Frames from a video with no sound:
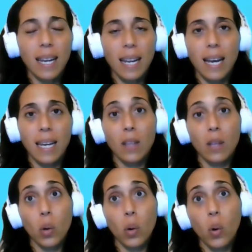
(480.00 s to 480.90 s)
And
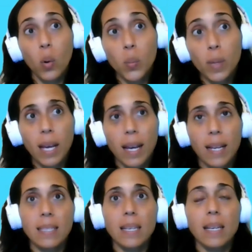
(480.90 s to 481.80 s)
I hope
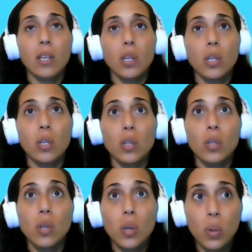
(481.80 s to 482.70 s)
that
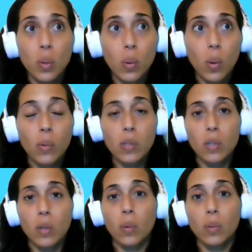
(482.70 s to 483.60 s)
you
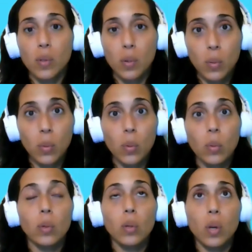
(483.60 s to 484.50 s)
also
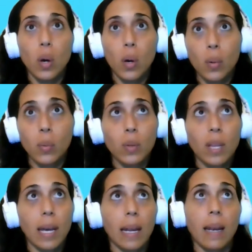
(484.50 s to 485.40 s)
do know
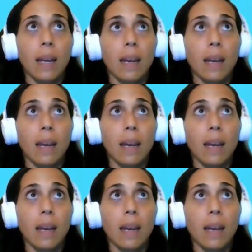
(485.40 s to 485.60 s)
that